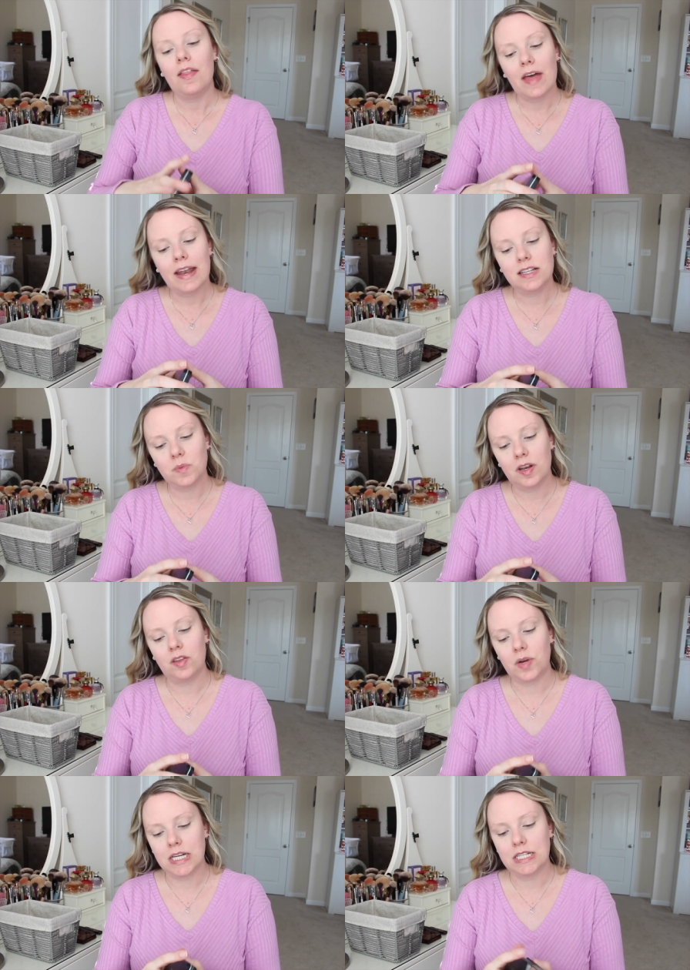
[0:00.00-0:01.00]
that is one of
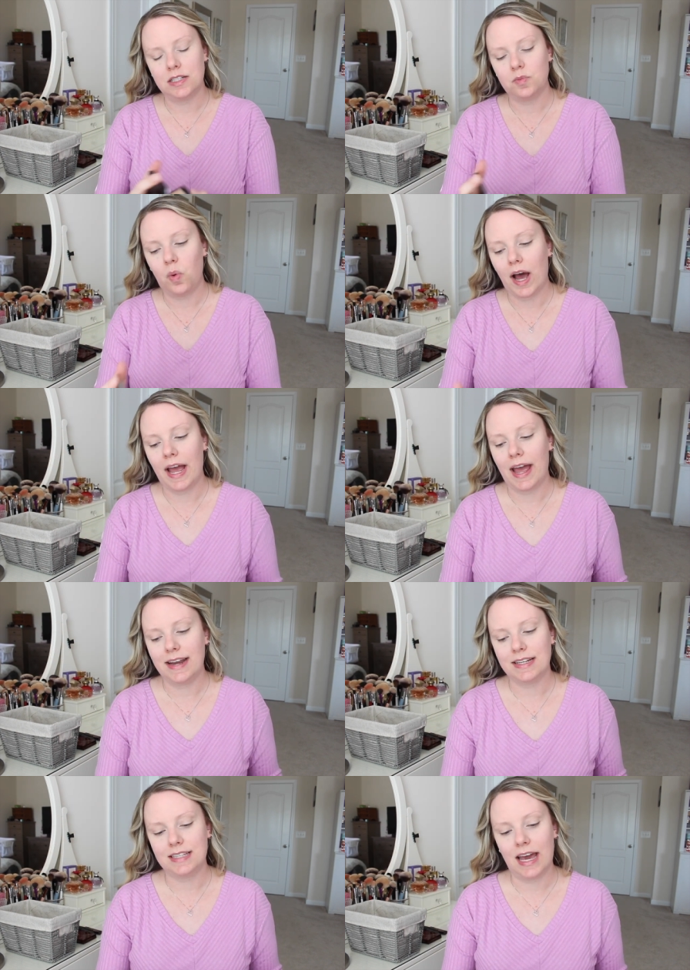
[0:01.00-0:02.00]
the reasons why
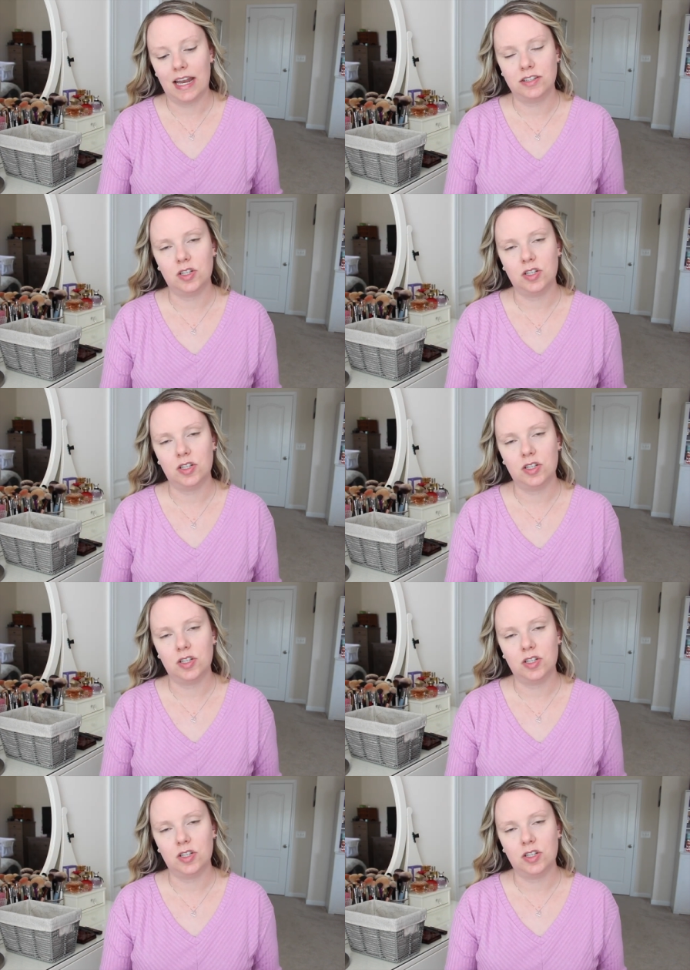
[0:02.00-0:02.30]
I decided